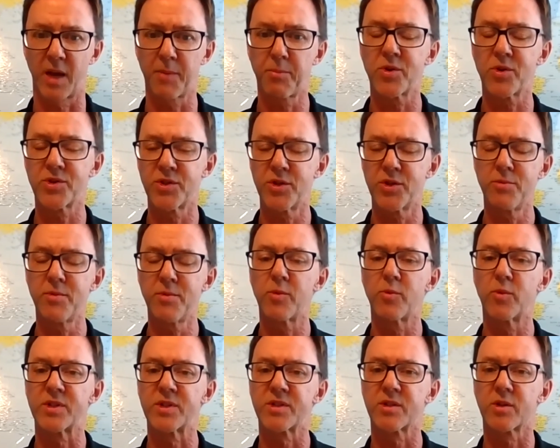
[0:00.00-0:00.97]
I presume
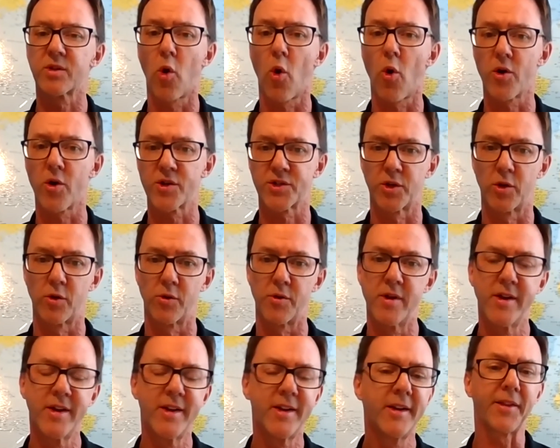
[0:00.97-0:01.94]
it was
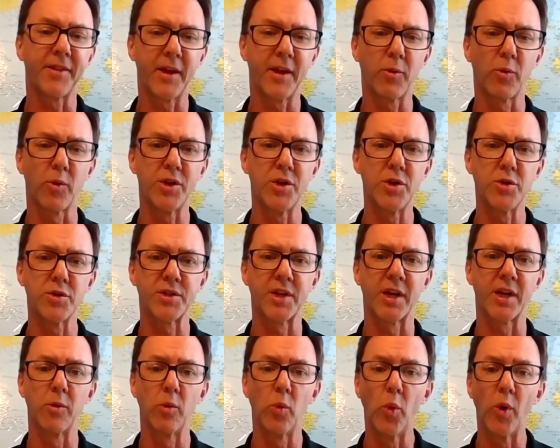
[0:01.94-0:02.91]
cortisone that they were
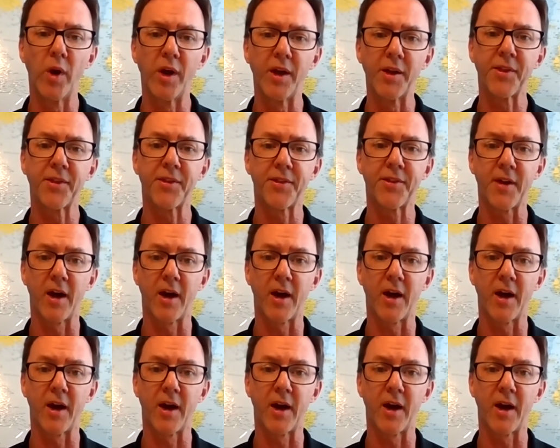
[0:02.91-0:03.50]
using with